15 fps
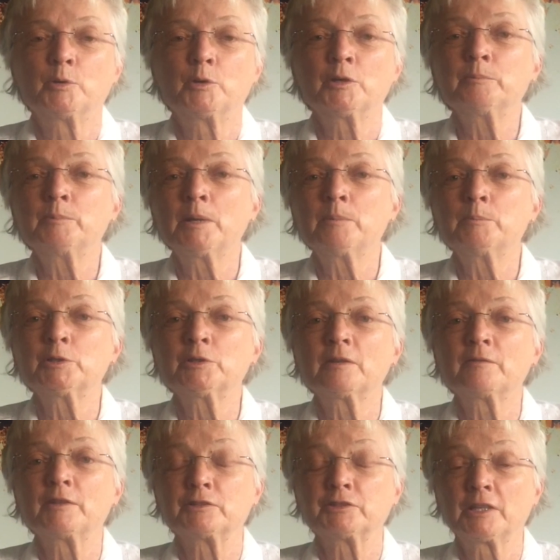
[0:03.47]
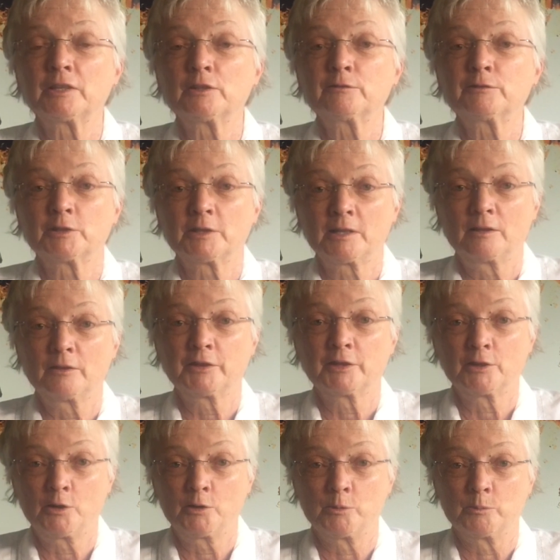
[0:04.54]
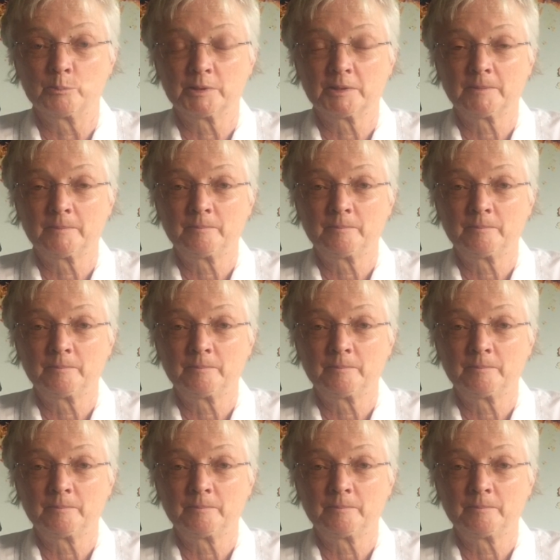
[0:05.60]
board member of the Center for Health and Hope.